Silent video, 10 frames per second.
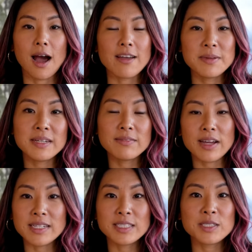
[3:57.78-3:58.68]
I've been
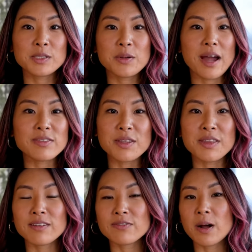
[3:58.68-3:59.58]
invited to do
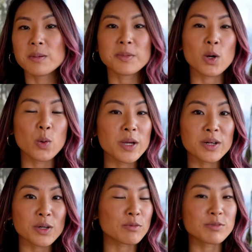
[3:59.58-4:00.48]
everything from
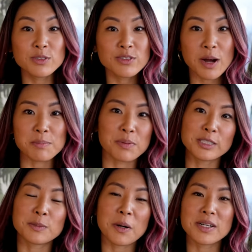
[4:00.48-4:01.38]
queer rooftop
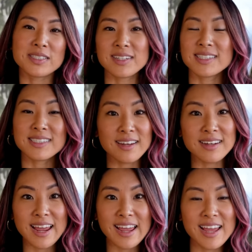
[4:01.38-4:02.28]
brunch parties on a
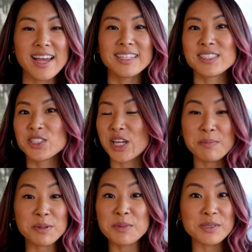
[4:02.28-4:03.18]
Sunday to
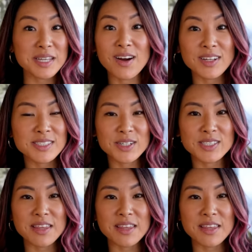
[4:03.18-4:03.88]
chamber music concerts